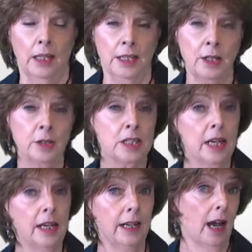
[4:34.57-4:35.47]
So
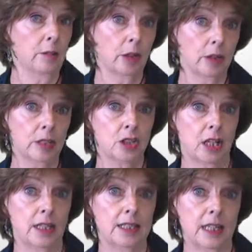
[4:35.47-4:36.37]
today I'm going to
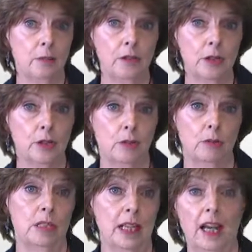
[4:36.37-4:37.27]
share some of the
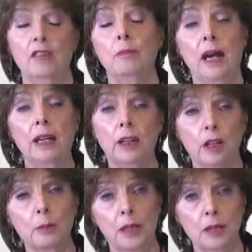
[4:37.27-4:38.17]
tools out of my
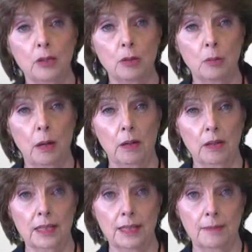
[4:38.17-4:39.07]
coping
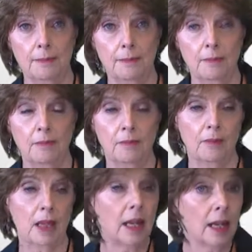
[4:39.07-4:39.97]
toolbox.
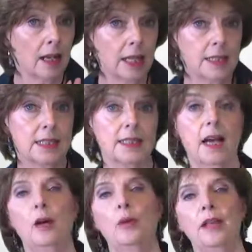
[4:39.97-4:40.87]
Let's
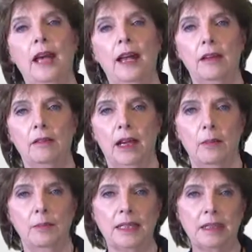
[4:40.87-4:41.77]
start with
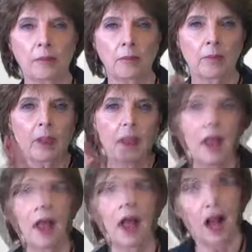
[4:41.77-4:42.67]
anagrams.
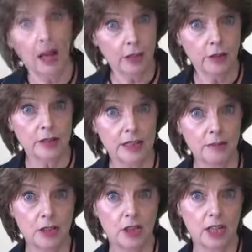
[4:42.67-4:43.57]
I use
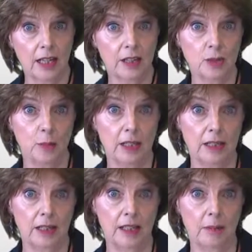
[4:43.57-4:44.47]
them to challenge me
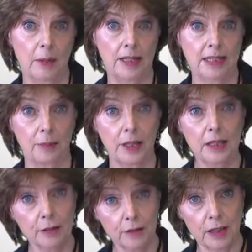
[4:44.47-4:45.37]
to think about something
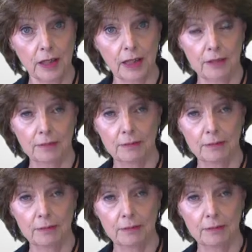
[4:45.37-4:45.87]
differently.